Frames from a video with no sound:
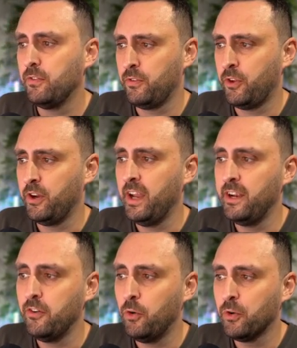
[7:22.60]
So
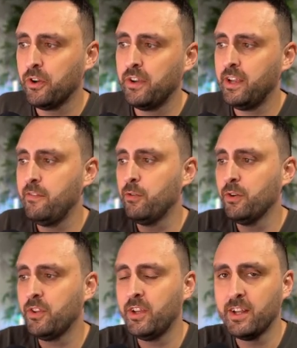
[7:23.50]
an auto
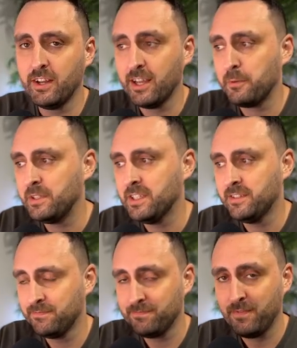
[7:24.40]
invoicing, like we
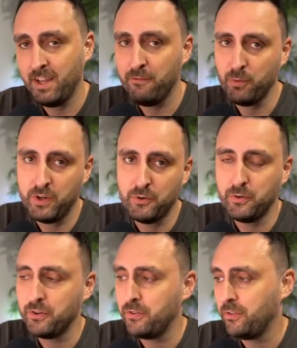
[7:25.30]
said, everyone
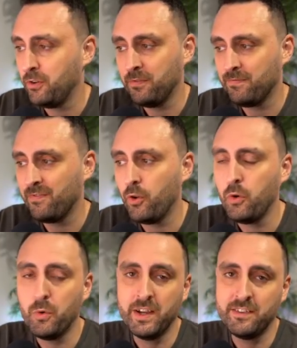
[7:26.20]

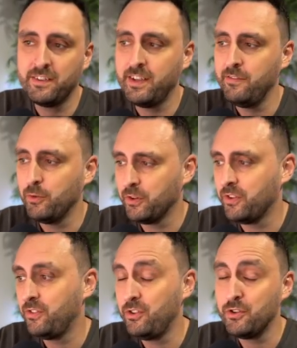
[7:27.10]
always
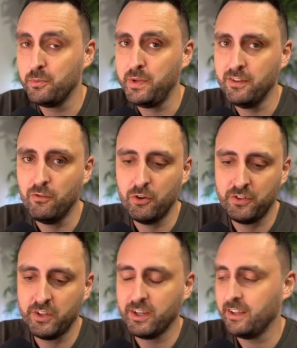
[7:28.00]
invoices. You should be
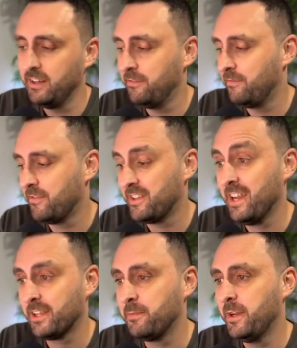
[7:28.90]
invoicing. The
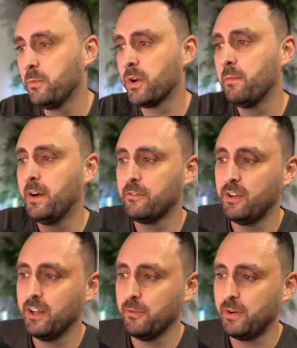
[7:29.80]
tax man will come
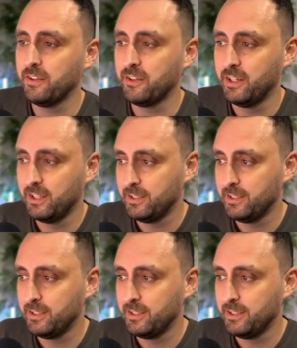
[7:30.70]
after you otherwise.